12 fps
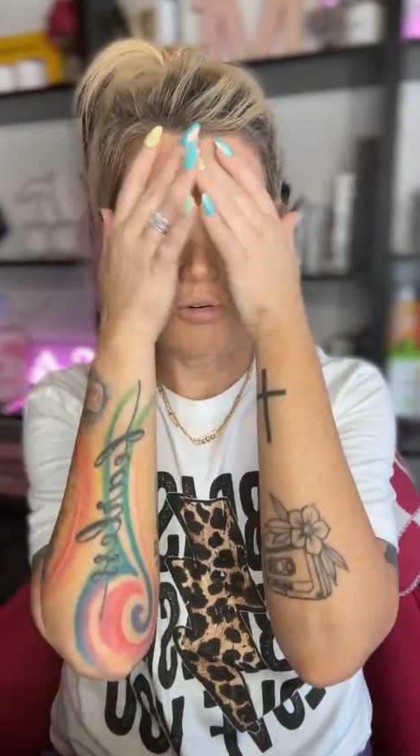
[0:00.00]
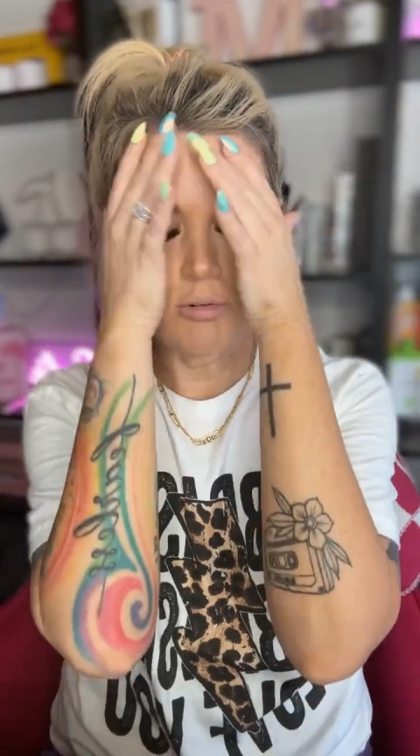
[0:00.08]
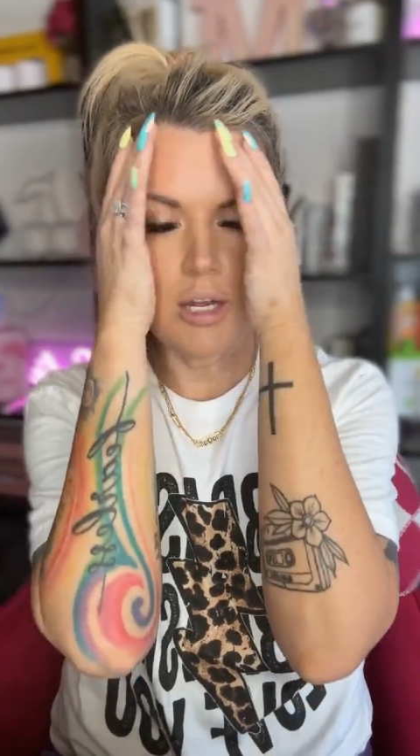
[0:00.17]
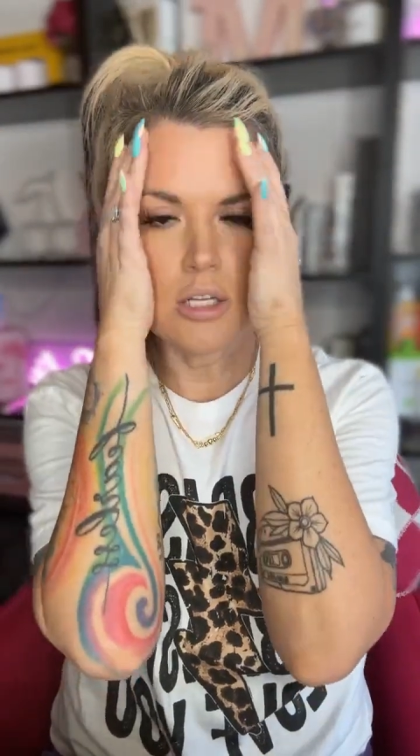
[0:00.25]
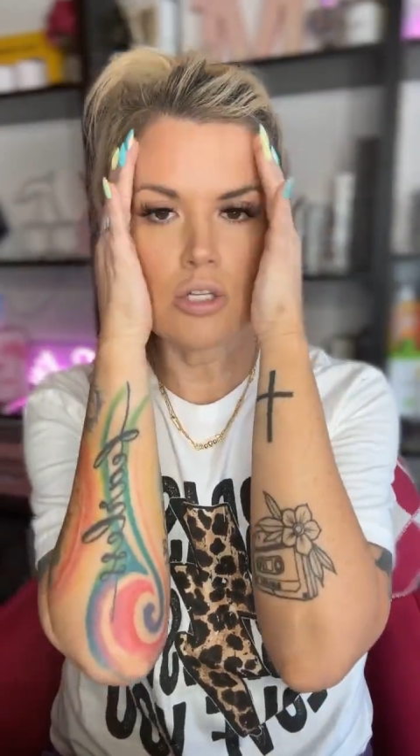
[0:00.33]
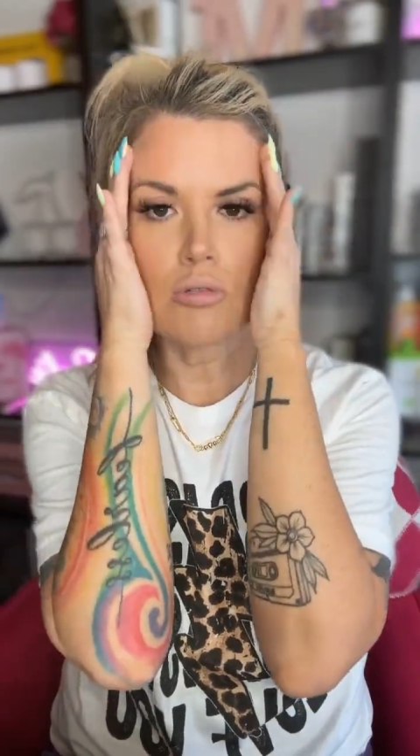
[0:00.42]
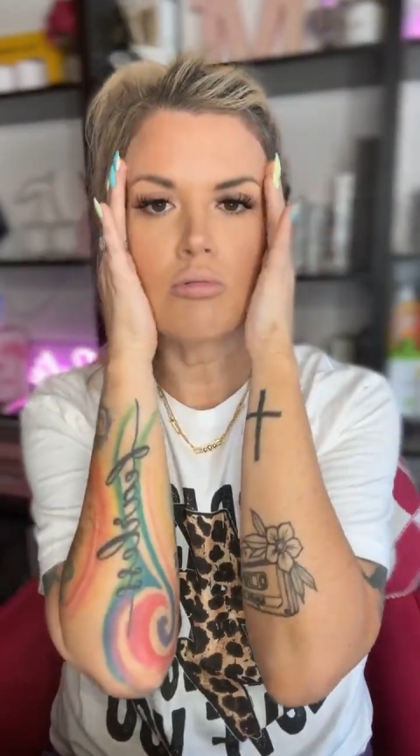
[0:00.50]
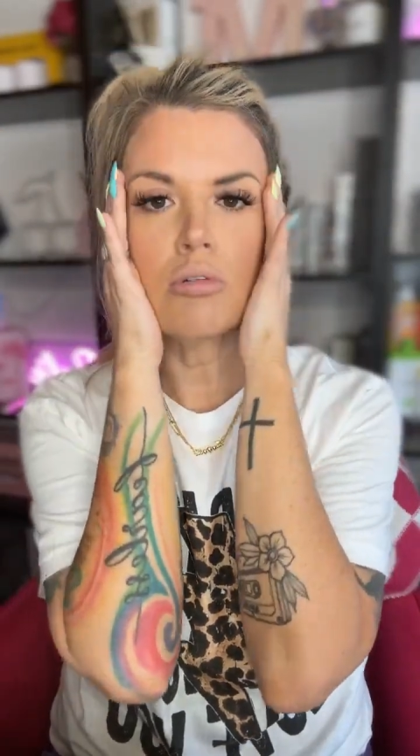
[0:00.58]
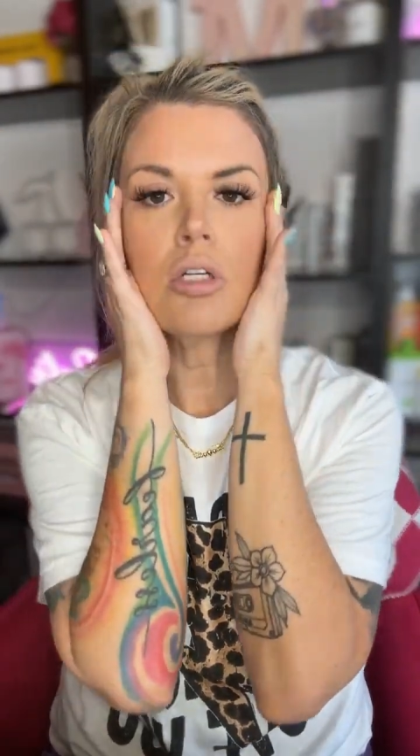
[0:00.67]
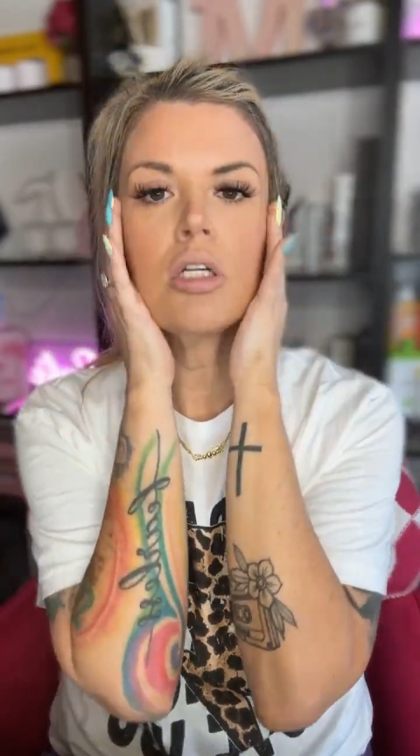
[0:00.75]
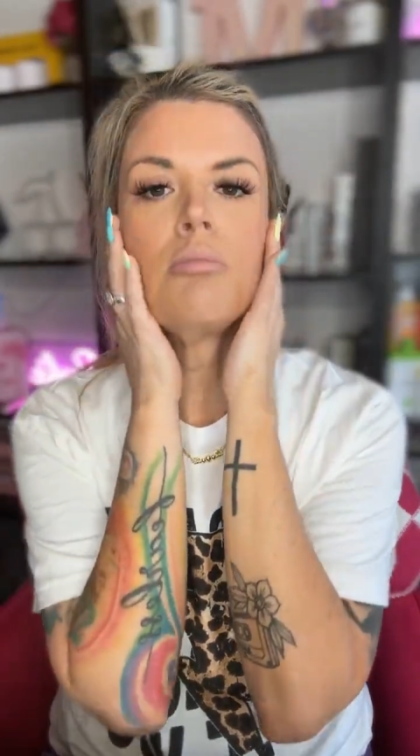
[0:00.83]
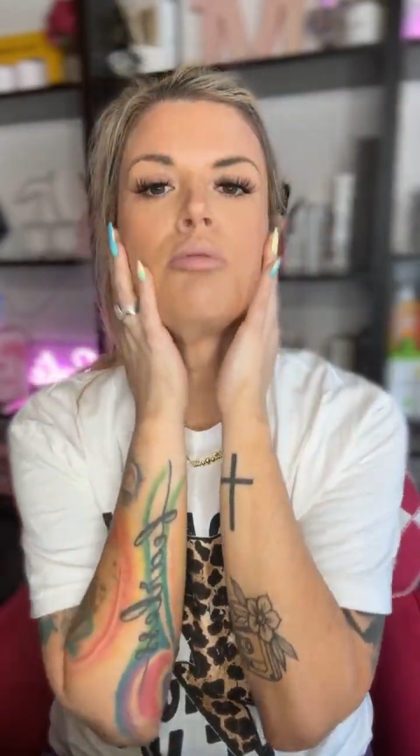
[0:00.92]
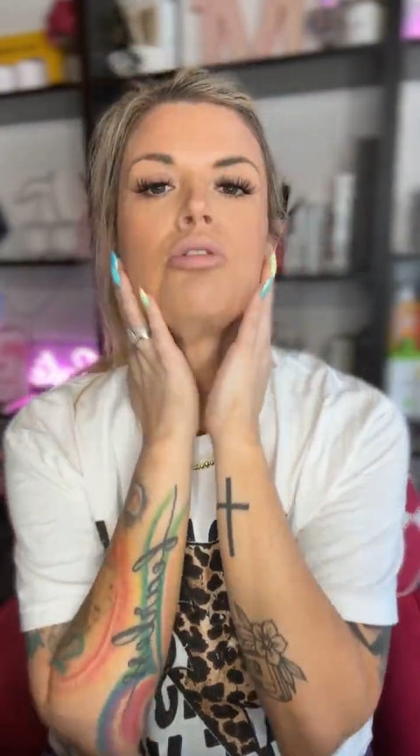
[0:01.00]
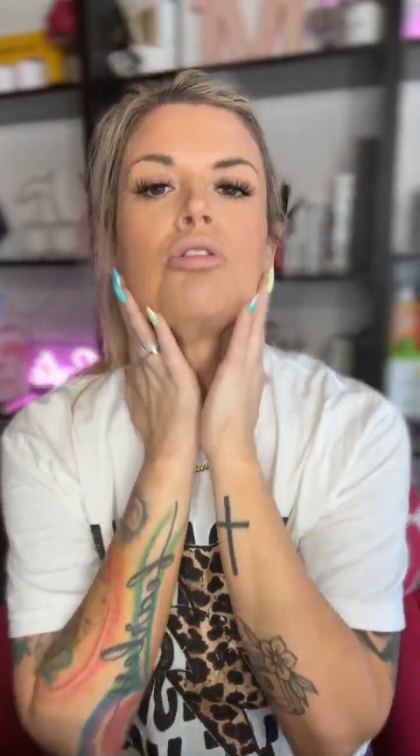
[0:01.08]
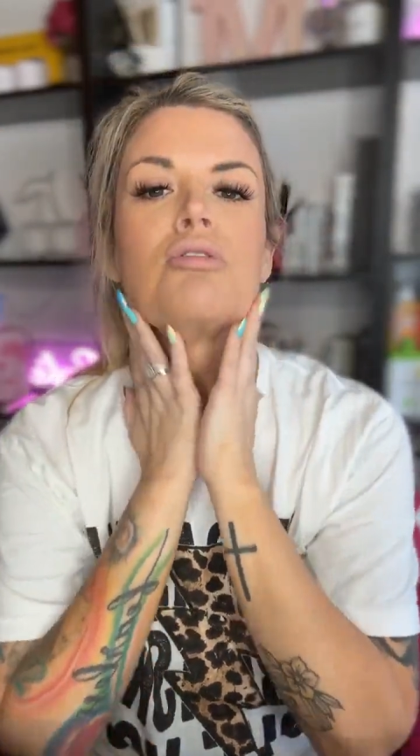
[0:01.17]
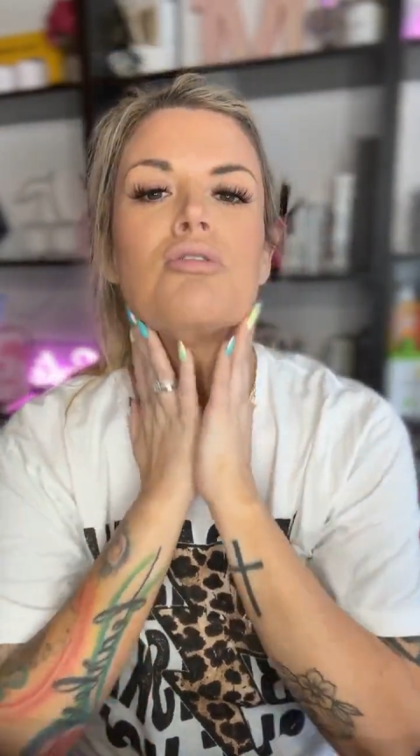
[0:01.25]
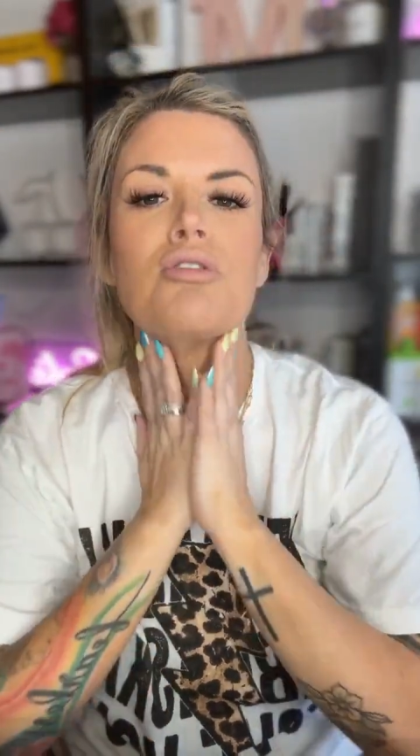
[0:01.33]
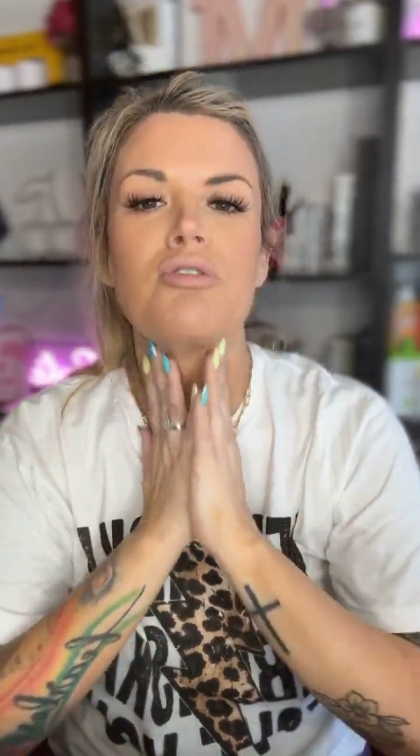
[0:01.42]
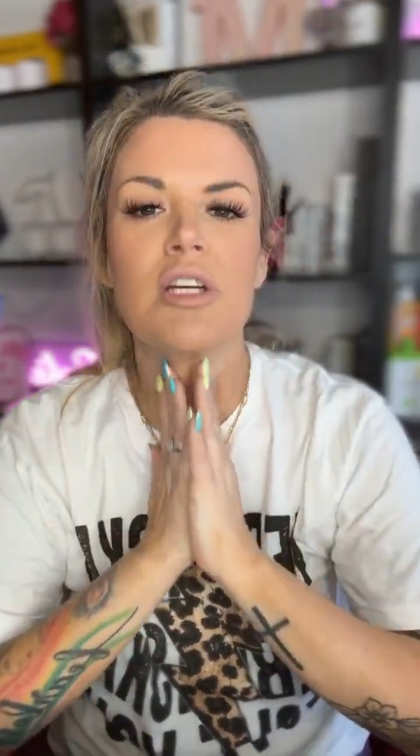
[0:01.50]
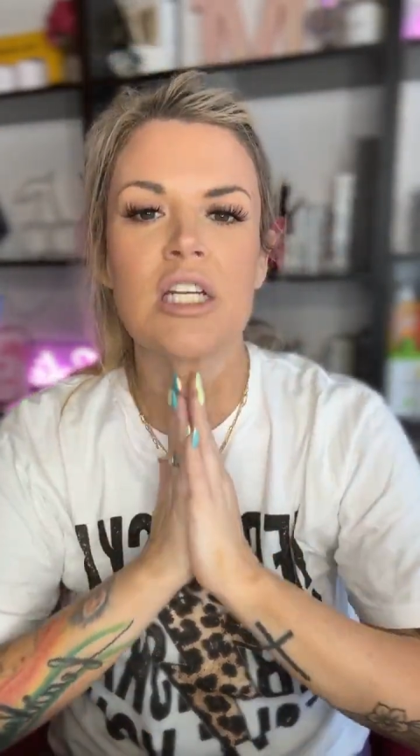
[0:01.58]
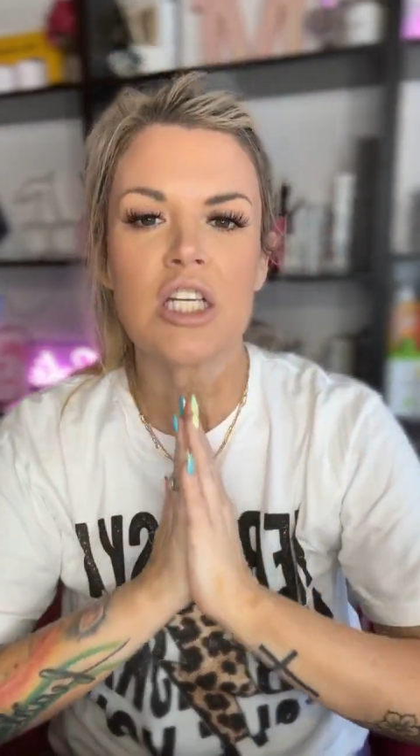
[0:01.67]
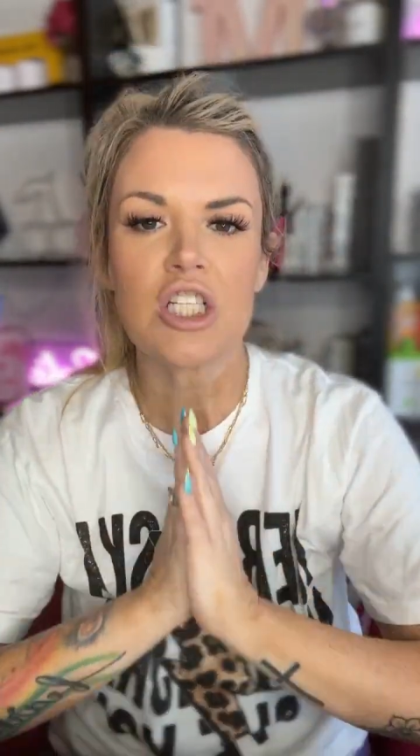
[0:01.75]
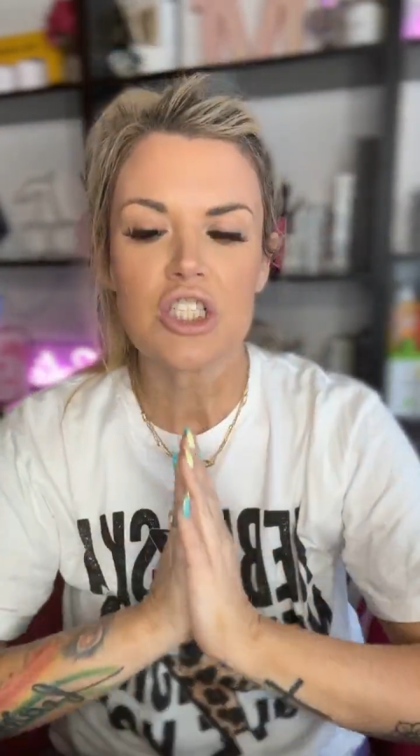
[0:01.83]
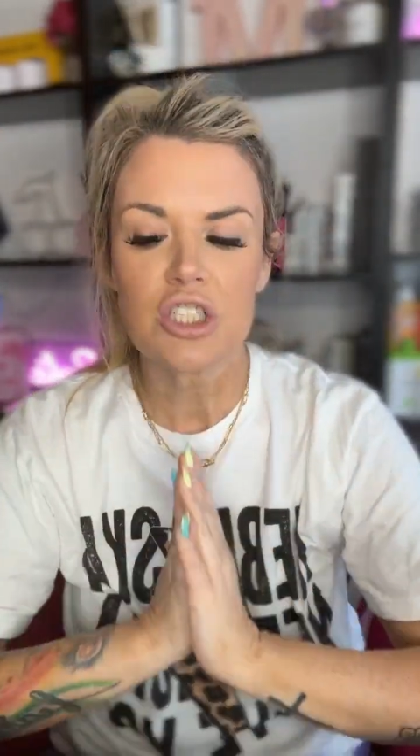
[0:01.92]
create this really beautiful
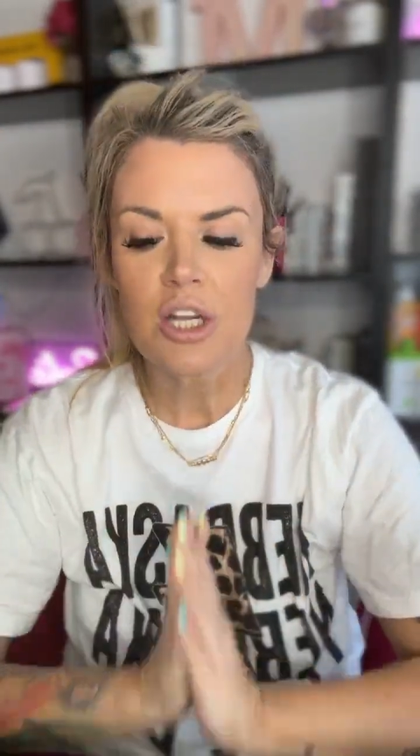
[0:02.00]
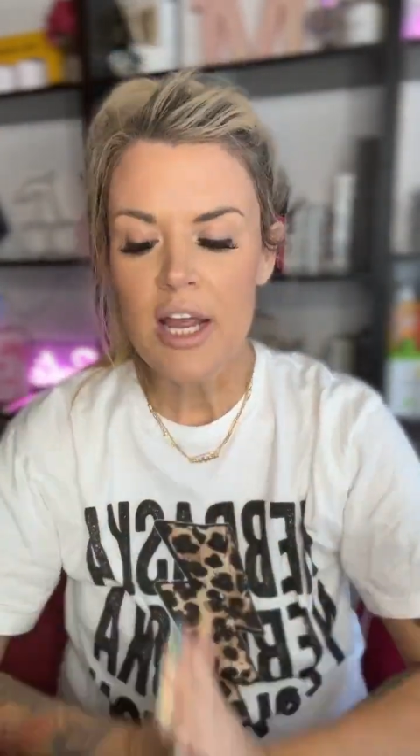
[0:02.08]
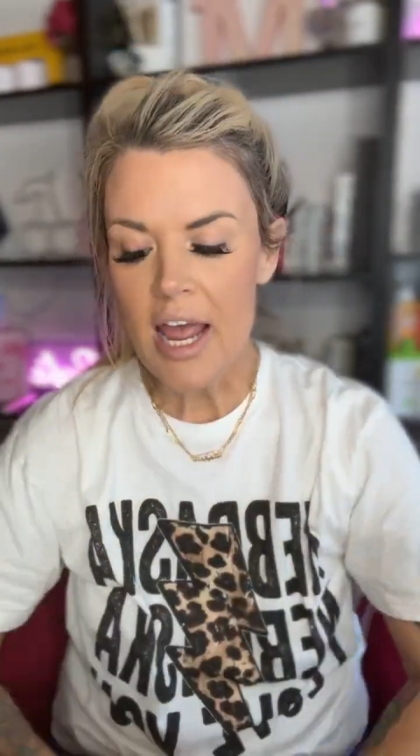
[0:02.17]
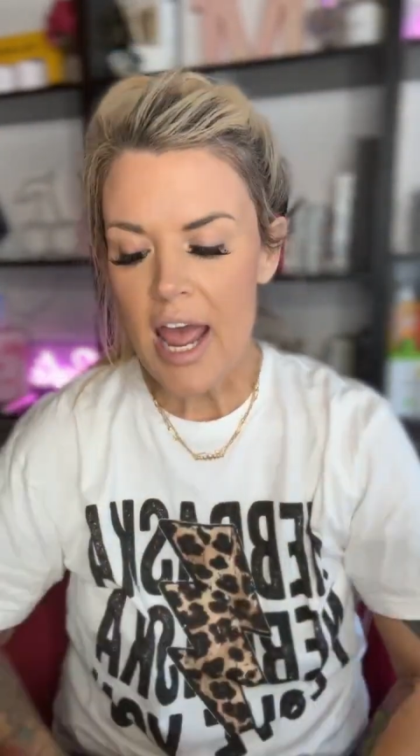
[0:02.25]
finish.